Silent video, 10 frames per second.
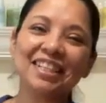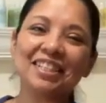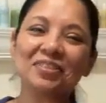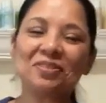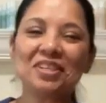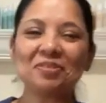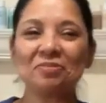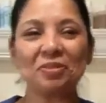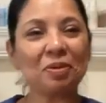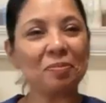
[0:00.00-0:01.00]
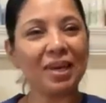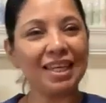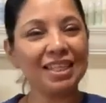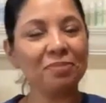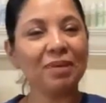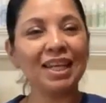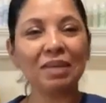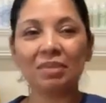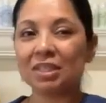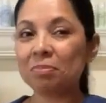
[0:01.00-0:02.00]
friends, and welcome to my page. My
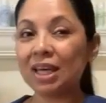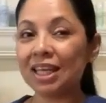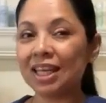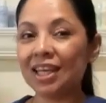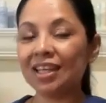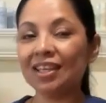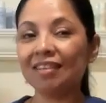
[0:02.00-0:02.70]
name is Maria.